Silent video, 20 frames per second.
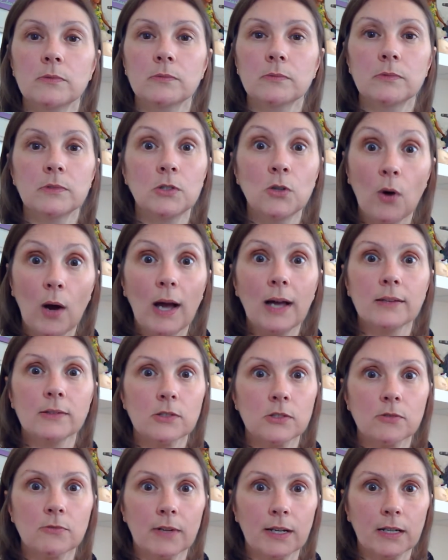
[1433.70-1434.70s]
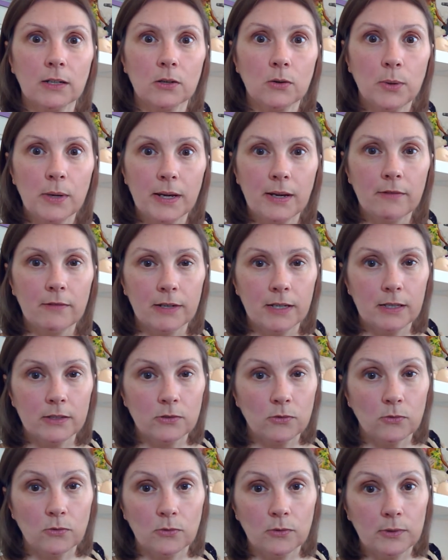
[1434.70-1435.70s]
not answering queries
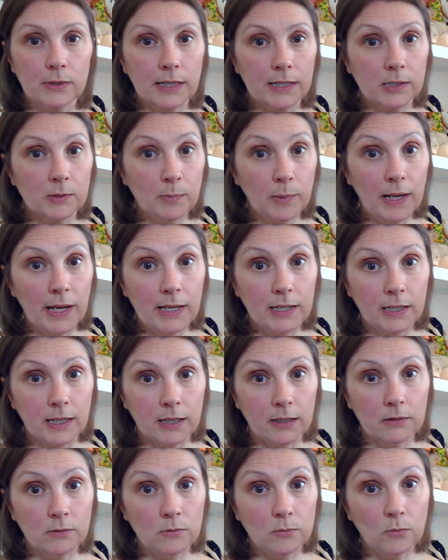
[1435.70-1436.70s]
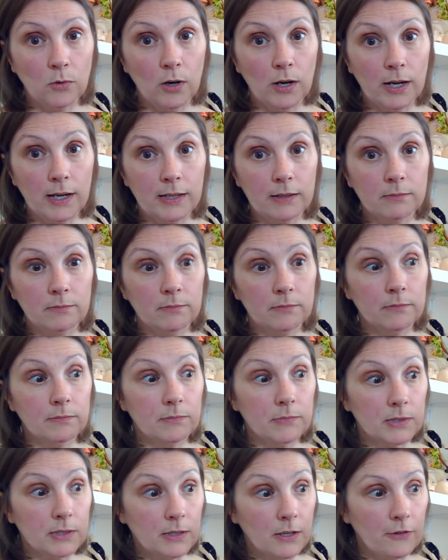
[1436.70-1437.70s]
or explaining why
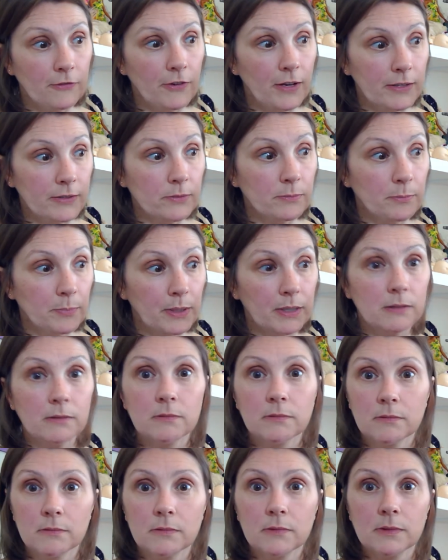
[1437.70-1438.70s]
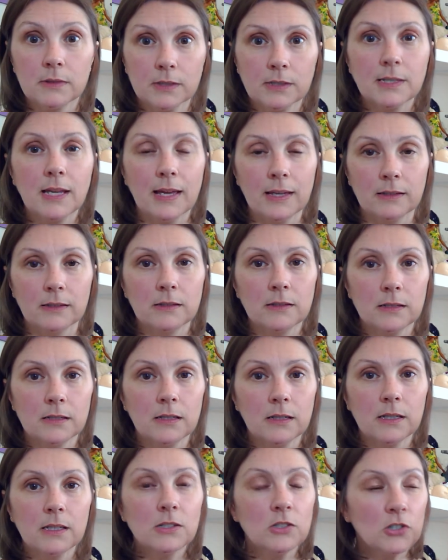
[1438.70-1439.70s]
stuff hasn't been sent.
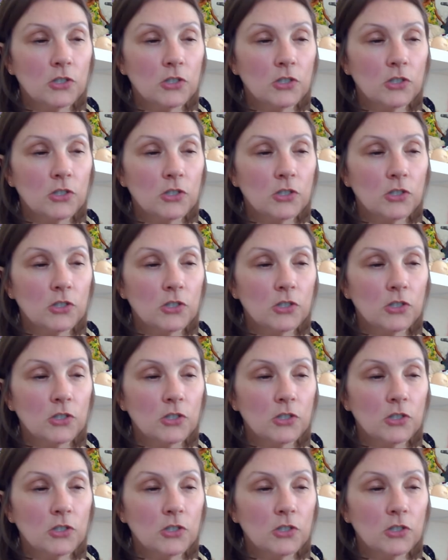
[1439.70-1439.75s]
That's